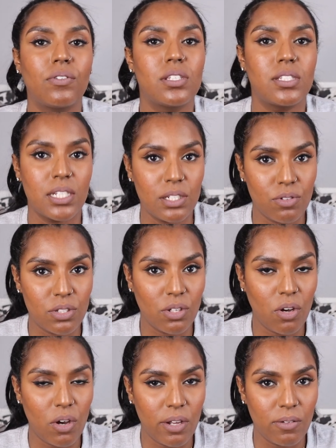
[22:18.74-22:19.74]
the citrus
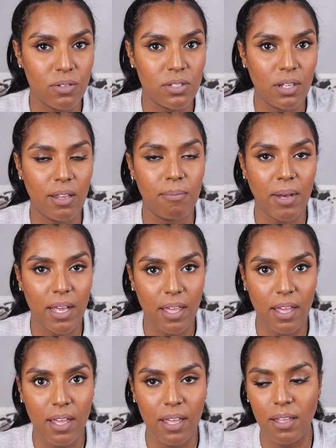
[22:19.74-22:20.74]
oils in my
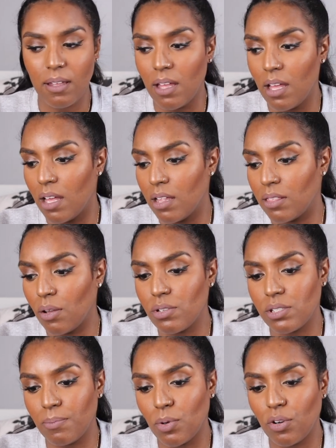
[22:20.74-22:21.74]
hair.
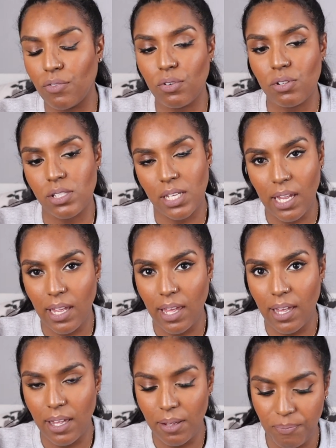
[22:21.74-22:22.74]
Those are more for
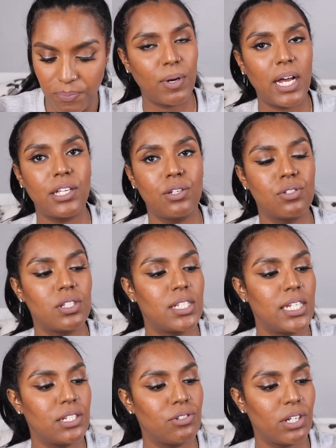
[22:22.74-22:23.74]
skincare. But I use a
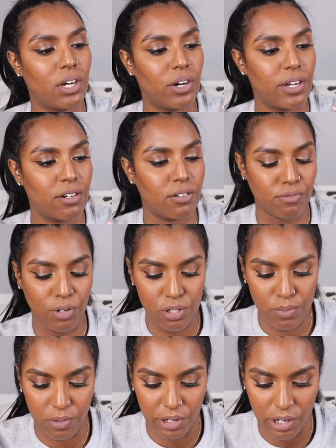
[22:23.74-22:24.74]
tea tree oil,
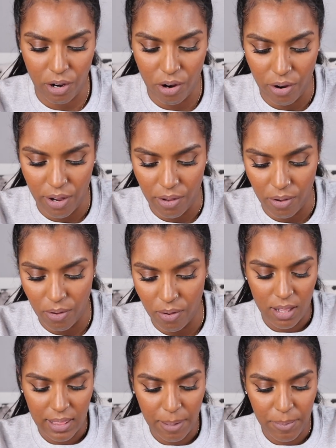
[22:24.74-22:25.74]
rosemary oil,
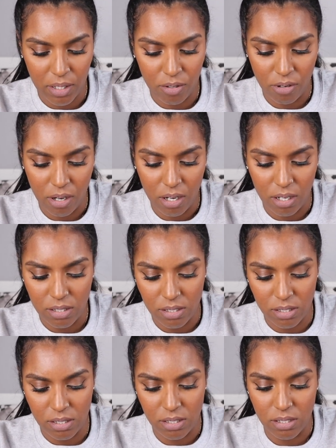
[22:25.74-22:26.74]

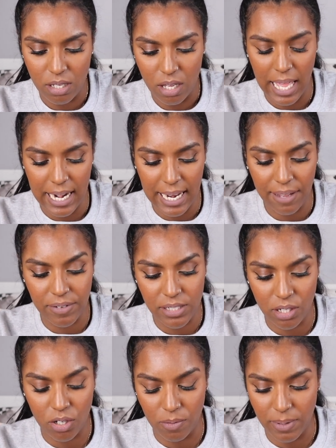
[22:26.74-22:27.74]
lemongrass, and lavender
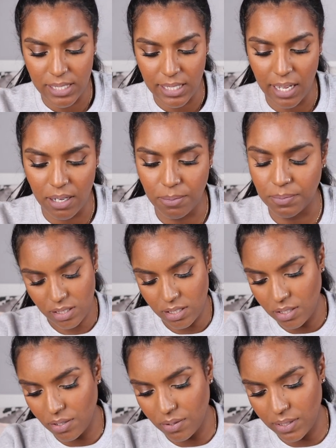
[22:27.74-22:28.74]
on my scalp.
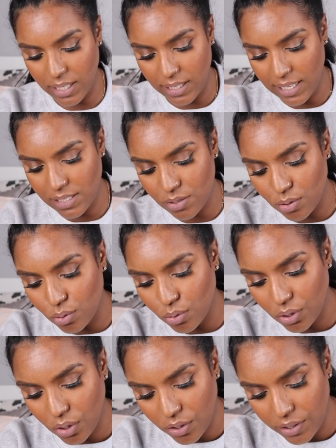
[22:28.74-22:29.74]
So yeah, that's all
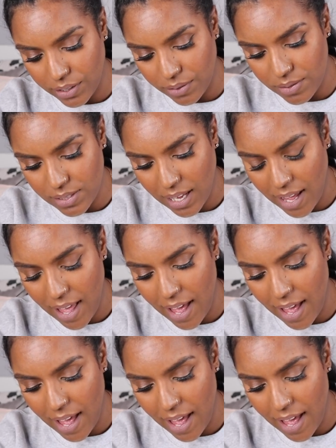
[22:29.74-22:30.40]
the oils that I